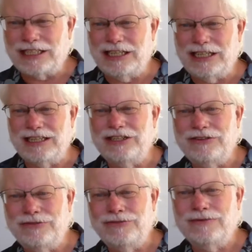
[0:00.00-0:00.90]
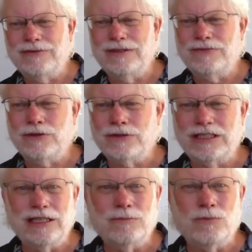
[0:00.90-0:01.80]
Can you folks
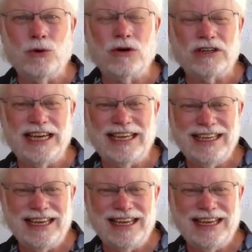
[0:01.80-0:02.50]
see the board okay?